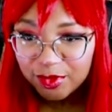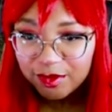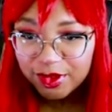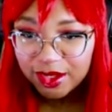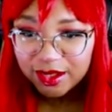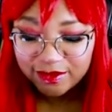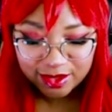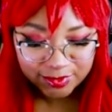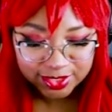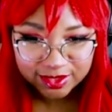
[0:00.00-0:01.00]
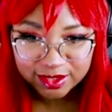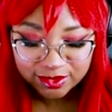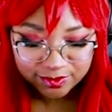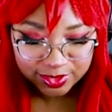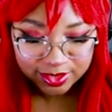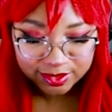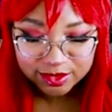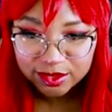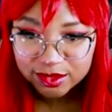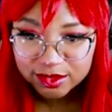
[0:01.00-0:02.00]
But I'm like, I guess that makes it a little bit
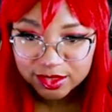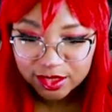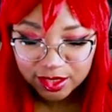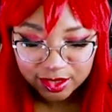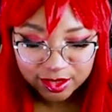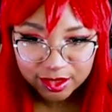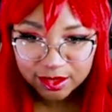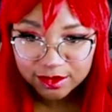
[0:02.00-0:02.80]
easier to, like,